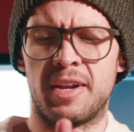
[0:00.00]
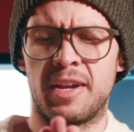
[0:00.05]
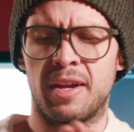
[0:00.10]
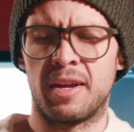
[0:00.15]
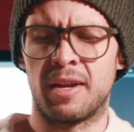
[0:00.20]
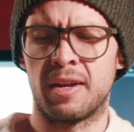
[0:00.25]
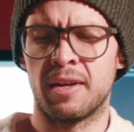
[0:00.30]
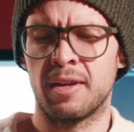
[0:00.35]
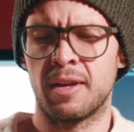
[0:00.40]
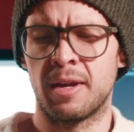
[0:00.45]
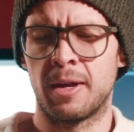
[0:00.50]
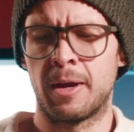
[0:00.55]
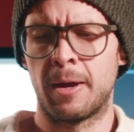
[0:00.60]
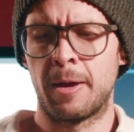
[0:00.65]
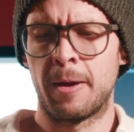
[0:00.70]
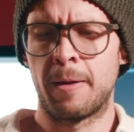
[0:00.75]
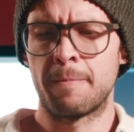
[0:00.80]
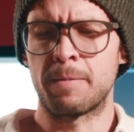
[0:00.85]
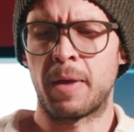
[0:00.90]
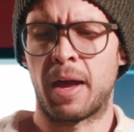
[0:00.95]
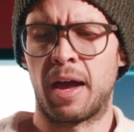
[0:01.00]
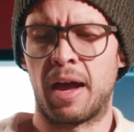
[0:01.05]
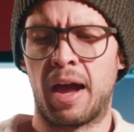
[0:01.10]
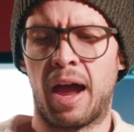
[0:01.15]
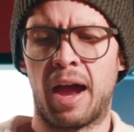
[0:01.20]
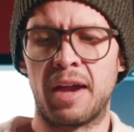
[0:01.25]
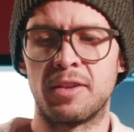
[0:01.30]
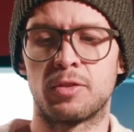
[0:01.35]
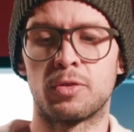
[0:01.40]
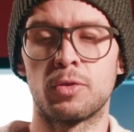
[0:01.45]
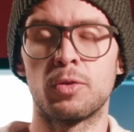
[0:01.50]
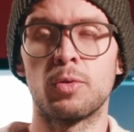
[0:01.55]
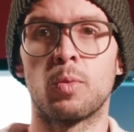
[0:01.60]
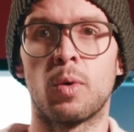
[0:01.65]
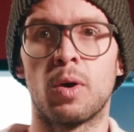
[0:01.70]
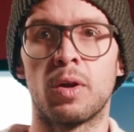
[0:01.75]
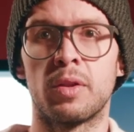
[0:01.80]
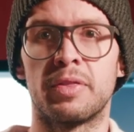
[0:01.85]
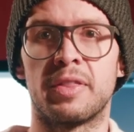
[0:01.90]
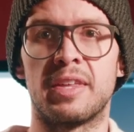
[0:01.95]
here. I do
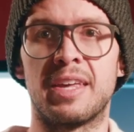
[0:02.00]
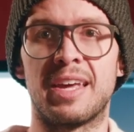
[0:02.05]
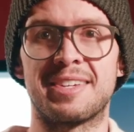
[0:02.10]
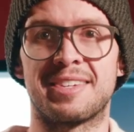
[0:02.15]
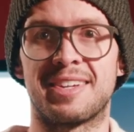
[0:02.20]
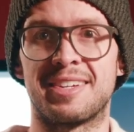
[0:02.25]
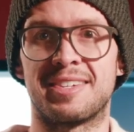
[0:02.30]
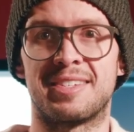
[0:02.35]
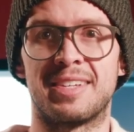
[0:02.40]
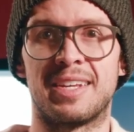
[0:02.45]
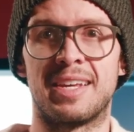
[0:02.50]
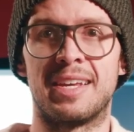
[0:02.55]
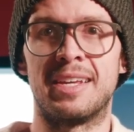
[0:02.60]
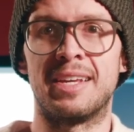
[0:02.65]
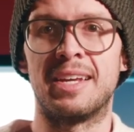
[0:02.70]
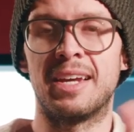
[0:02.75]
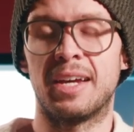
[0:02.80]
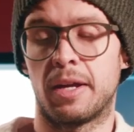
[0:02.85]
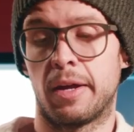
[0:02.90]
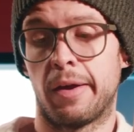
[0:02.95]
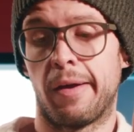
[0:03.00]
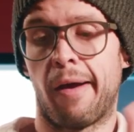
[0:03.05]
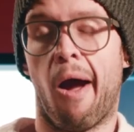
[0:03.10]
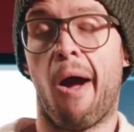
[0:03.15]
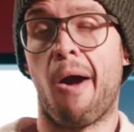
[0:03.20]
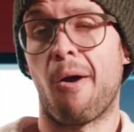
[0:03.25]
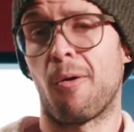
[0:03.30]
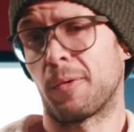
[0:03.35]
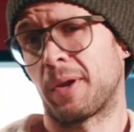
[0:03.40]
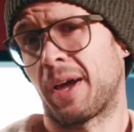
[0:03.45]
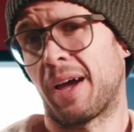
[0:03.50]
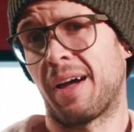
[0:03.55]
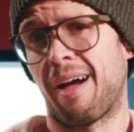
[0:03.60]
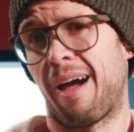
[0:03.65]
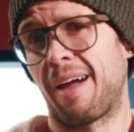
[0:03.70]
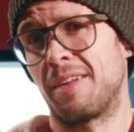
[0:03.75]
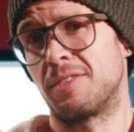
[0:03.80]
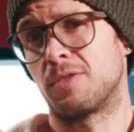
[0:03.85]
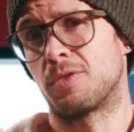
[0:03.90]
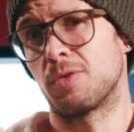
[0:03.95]
want the SSD holder.
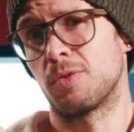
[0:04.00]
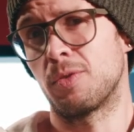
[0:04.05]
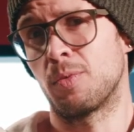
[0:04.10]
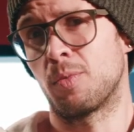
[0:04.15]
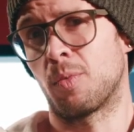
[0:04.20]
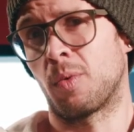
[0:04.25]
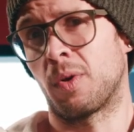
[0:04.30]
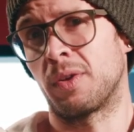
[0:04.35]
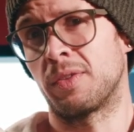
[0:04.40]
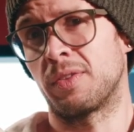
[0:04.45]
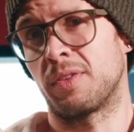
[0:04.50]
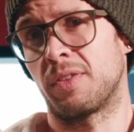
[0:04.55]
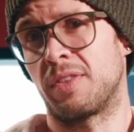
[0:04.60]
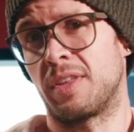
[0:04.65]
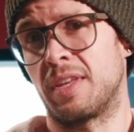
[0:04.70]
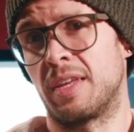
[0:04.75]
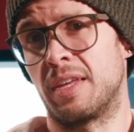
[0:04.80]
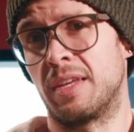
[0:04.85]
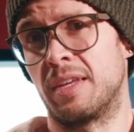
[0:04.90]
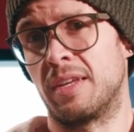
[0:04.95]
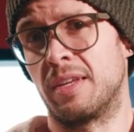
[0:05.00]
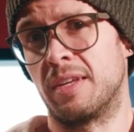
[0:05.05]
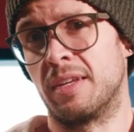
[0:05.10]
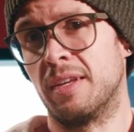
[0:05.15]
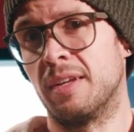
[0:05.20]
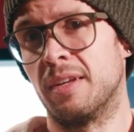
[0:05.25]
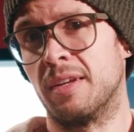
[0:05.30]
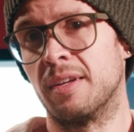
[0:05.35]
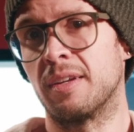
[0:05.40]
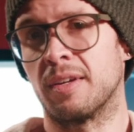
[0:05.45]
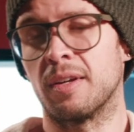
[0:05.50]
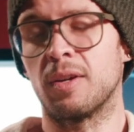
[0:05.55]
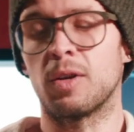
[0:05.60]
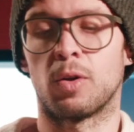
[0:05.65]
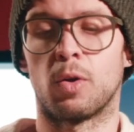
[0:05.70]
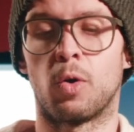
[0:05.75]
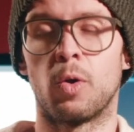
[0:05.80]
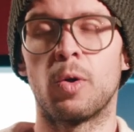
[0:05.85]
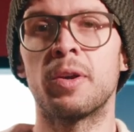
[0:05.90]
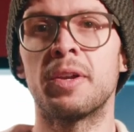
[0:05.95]
I do want the
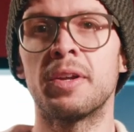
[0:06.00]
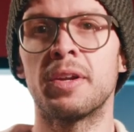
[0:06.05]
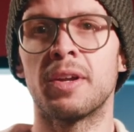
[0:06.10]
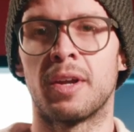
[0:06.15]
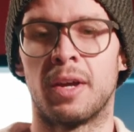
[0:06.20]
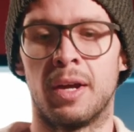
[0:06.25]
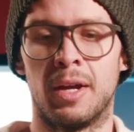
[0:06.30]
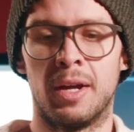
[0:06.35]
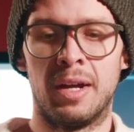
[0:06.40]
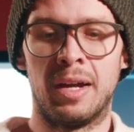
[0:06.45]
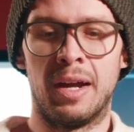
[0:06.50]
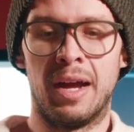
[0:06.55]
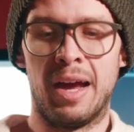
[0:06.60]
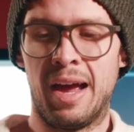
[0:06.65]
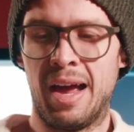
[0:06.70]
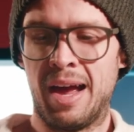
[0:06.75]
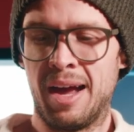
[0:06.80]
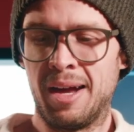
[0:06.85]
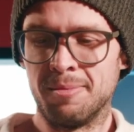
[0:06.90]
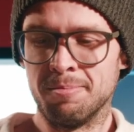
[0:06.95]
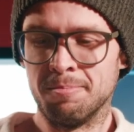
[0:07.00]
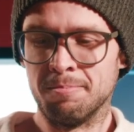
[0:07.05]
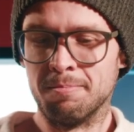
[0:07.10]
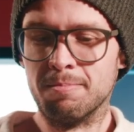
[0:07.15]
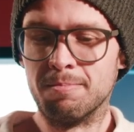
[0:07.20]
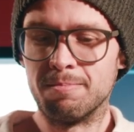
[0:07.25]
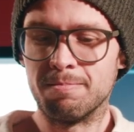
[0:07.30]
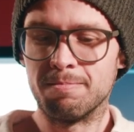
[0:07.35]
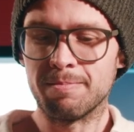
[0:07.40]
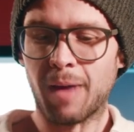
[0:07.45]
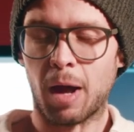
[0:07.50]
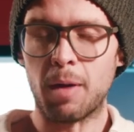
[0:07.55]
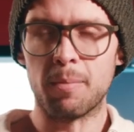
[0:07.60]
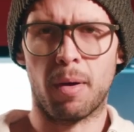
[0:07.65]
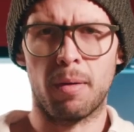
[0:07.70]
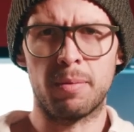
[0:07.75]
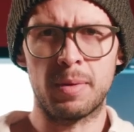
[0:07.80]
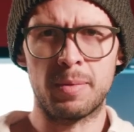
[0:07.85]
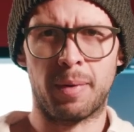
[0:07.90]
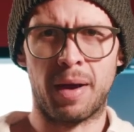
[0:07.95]
hood. I'll
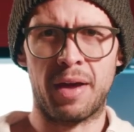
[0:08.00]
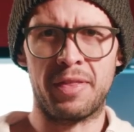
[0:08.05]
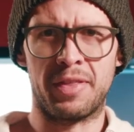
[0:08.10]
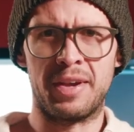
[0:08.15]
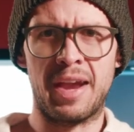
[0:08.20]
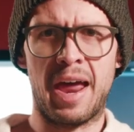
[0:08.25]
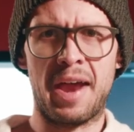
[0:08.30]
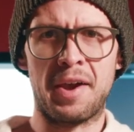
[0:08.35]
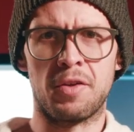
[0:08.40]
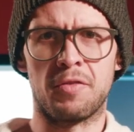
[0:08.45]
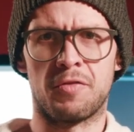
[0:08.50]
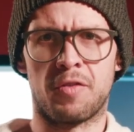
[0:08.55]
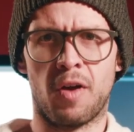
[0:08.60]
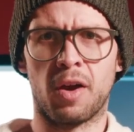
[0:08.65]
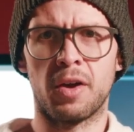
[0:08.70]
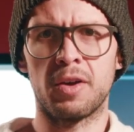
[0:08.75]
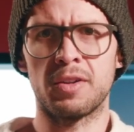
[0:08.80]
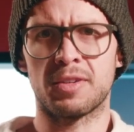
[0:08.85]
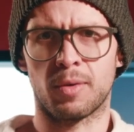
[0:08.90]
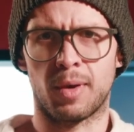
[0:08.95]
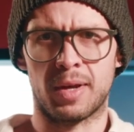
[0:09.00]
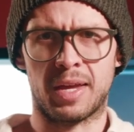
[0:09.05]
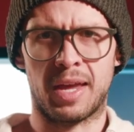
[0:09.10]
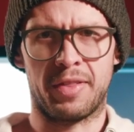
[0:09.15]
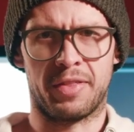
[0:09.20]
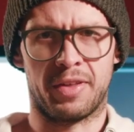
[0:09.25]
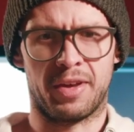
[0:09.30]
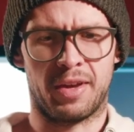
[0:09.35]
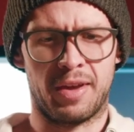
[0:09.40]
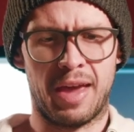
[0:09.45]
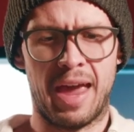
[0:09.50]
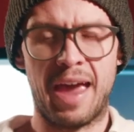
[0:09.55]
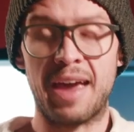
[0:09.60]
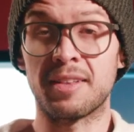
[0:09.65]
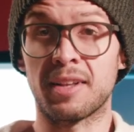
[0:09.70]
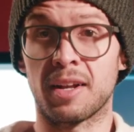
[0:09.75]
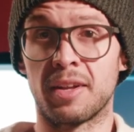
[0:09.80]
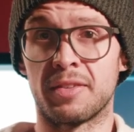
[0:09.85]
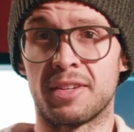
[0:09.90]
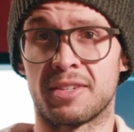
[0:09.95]
probably buy the Nano Follow, so I get the
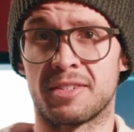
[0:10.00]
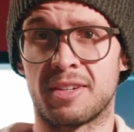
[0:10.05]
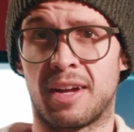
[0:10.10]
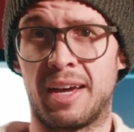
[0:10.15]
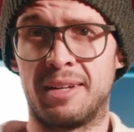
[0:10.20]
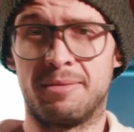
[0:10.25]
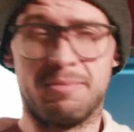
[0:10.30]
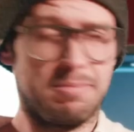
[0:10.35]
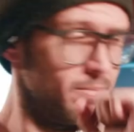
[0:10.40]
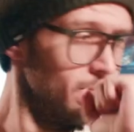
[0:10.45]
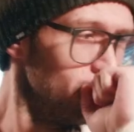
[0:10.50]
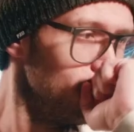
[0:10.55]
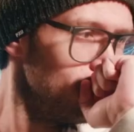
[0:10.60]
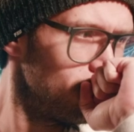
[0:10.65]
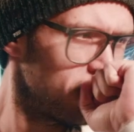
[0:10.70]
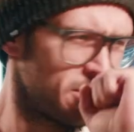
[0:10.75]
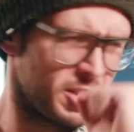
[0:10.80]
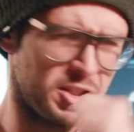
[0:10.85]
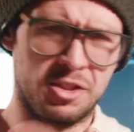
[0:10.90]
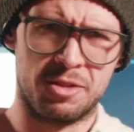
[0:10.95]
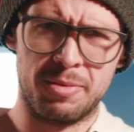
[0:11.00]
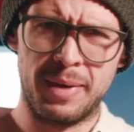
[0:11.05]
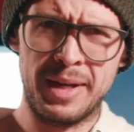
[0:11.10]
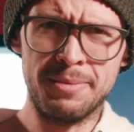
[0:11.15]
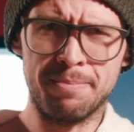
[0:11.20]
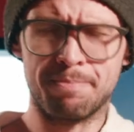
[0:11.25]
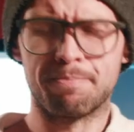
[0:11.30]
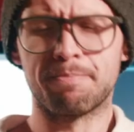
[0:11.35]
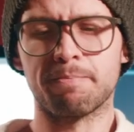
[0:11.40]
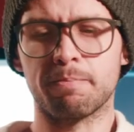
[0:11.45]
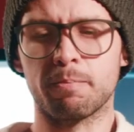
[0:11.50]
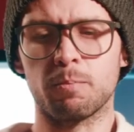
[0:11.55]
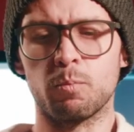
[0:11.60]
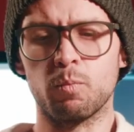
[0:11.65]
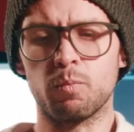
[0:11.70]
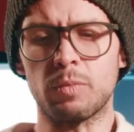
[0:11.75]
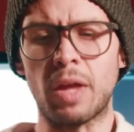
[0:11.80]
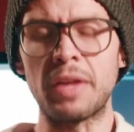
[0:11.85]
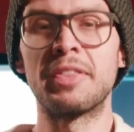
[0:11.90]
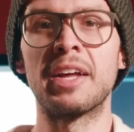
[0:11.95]
handle on the side, excuse me,
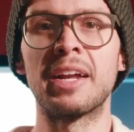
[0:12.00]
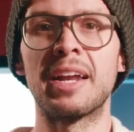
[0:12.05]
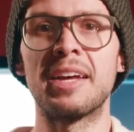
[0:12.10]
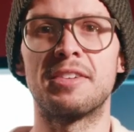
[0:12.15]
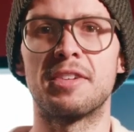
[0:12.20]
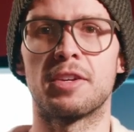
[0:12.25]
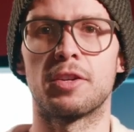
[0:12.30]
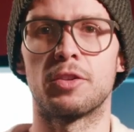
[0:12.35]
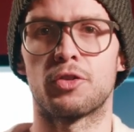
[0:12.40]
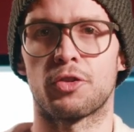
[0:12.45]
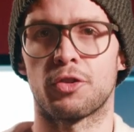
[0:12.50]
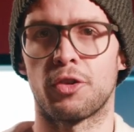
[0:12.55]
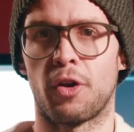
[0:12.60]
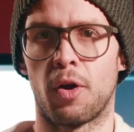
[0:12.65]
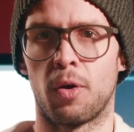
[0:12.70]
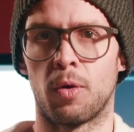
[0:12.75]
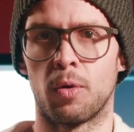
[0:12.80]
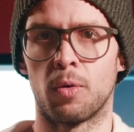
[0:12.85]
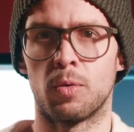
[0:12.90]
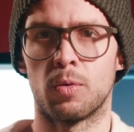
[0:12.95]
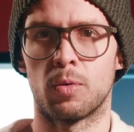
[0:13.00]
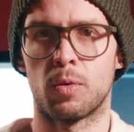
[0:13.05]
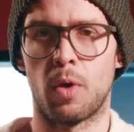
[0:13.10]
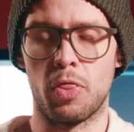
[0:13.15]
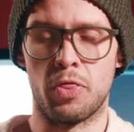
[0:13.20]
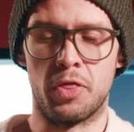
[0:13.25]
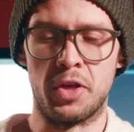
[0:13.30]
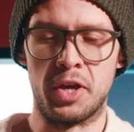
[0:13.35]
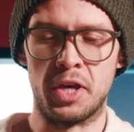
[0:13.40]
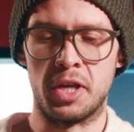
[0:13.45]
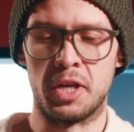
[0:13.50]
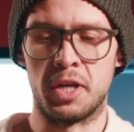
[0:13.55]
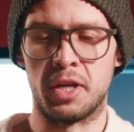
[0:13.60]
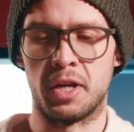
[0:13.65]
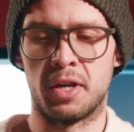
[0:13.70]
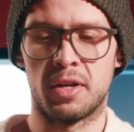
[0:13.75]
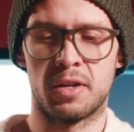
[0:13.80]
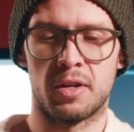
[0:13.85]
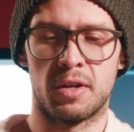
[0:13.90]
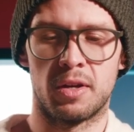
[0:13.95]
that lets you control the